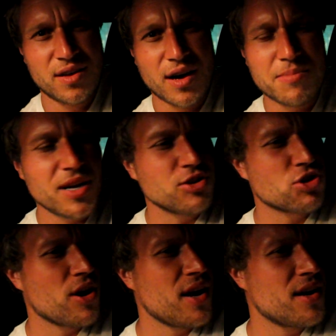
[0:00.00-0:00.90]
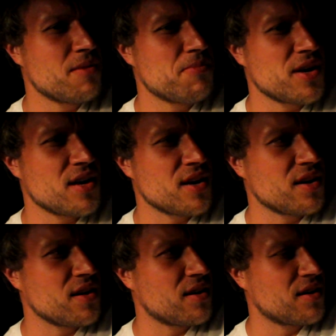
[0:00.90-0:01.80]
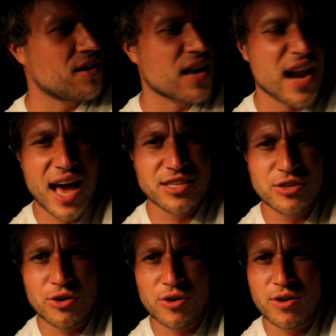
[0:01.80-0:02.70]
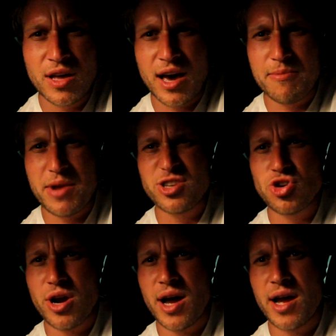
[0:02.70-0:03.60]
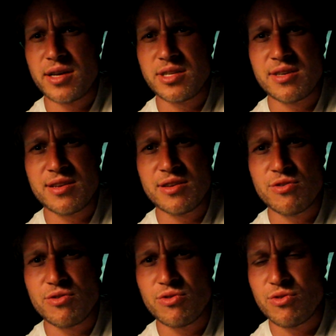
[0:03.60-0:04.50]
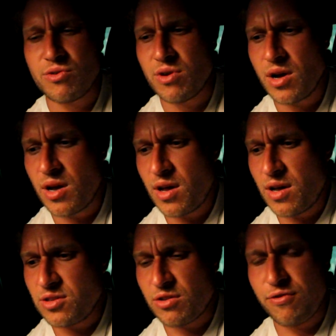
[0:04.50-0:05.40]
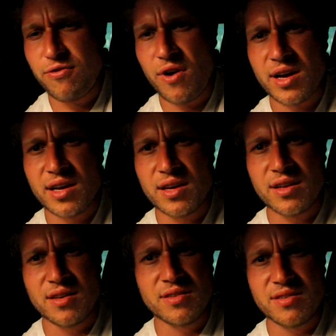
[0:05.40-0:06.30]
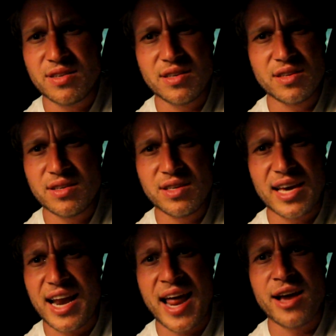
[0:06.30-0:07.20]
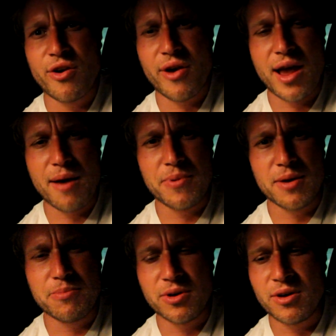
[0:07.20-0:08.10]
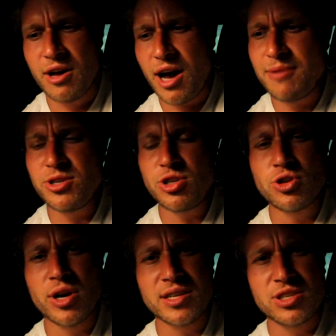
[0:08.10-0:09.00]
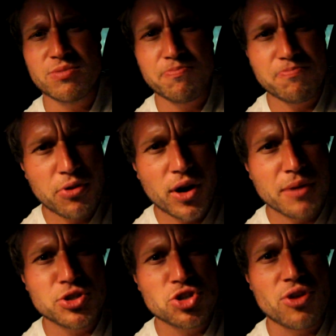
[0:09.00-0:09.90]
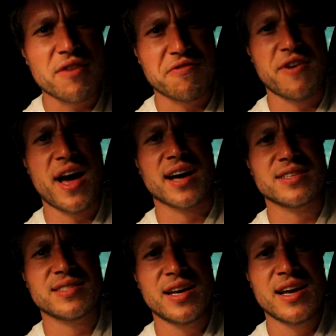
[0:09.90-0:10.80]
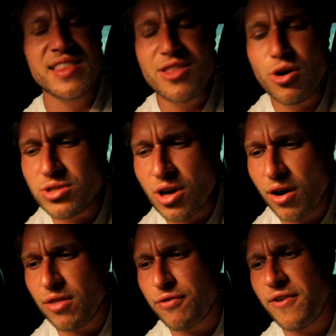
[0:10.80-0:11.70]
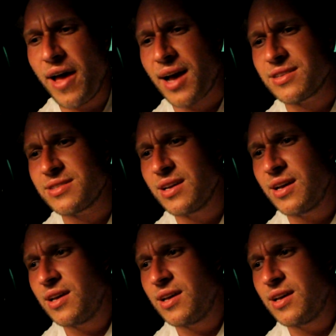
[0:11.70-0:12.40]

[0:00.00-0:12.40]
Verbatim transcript: I'm not trying to be an asshole. I'm not trying to just fucking get angry at people. I'm just trying to put up straight facts. Those are the facts.